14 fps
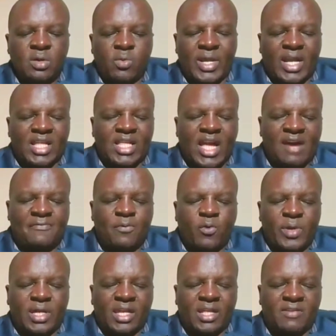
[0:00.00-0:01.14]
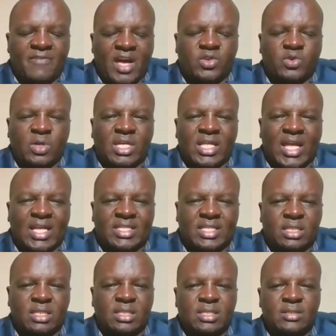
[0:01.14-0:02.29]
We can have weekly virtual
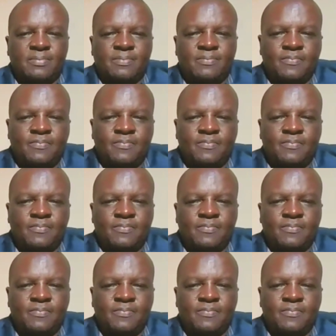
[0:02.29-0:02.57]
classes.